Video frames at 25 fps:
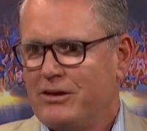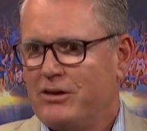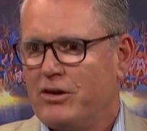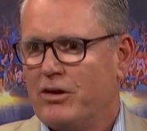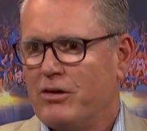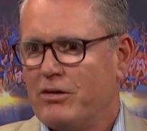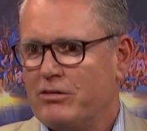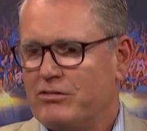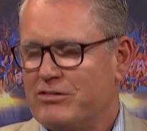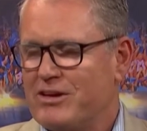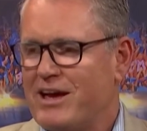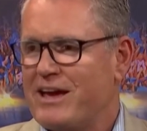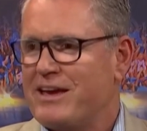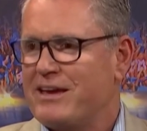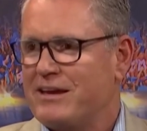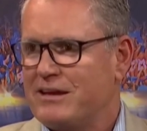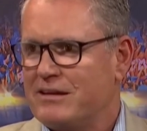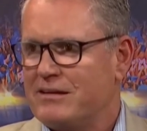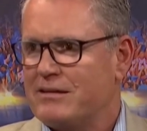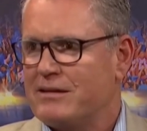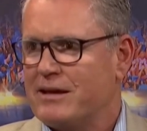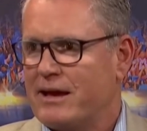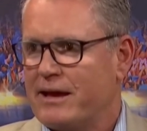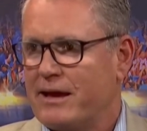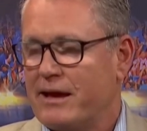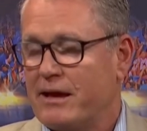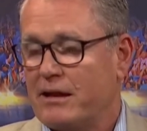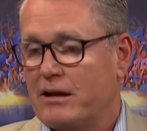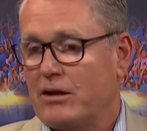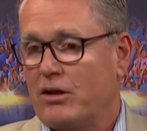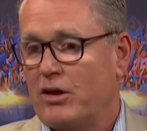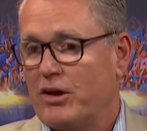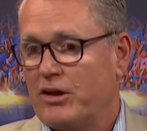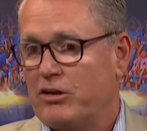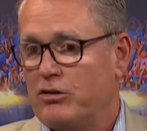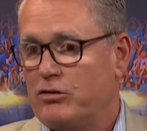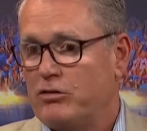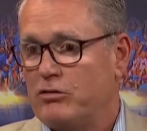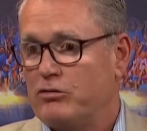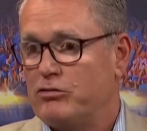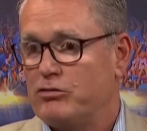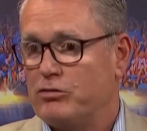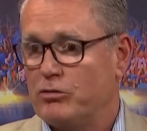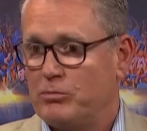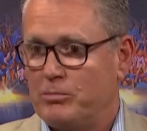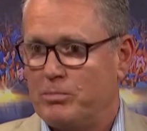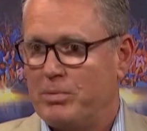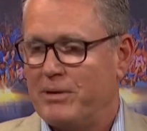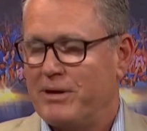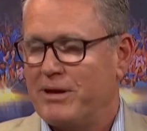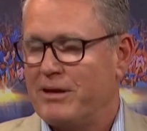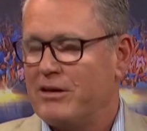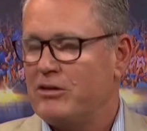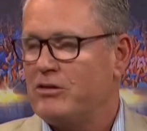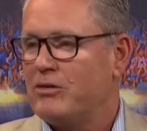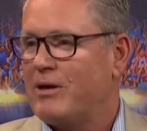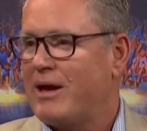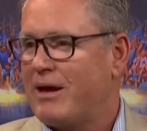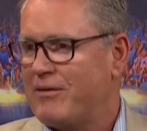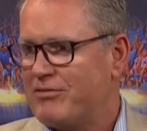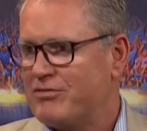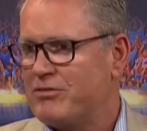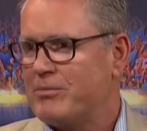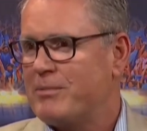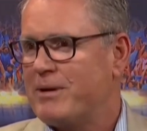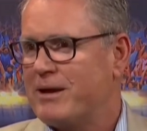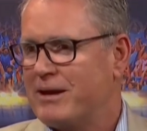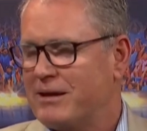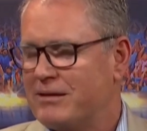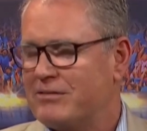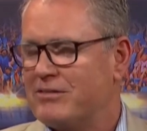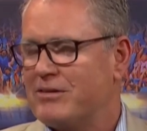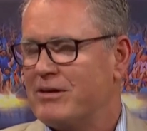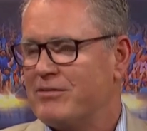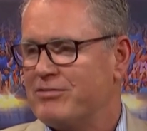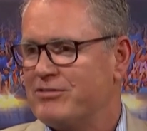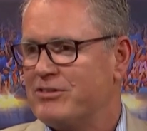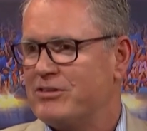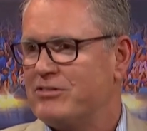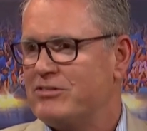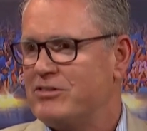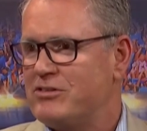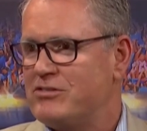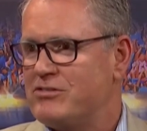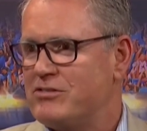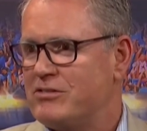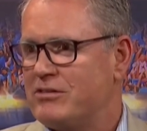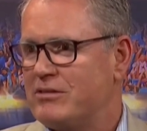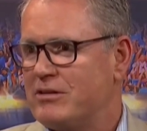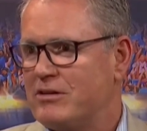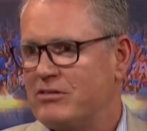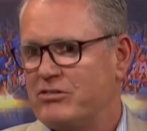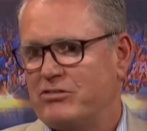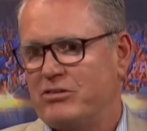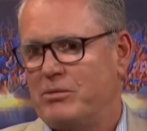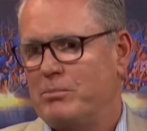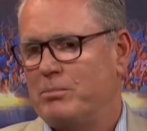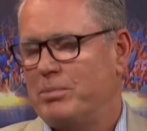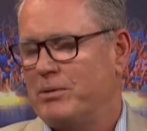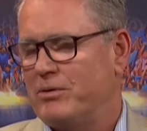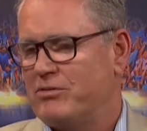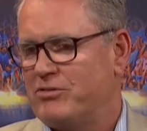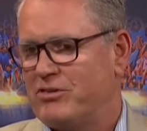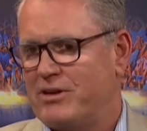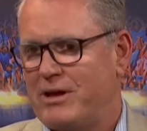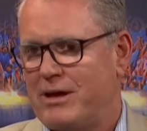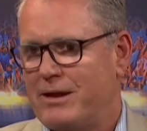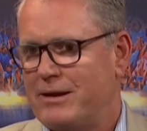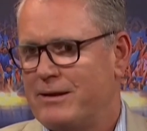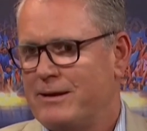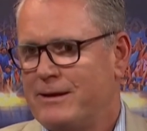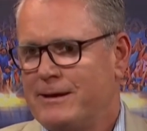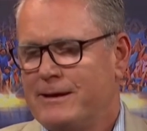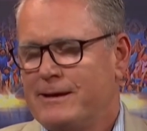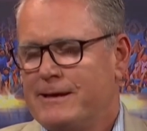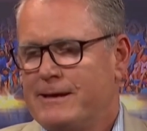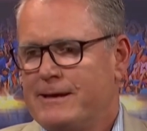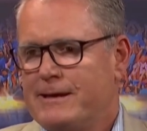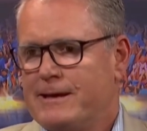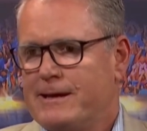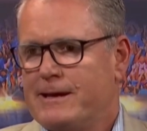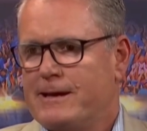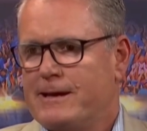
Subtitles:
you know, day in, day out like you should be, you have to make a tough decision, as simple as that.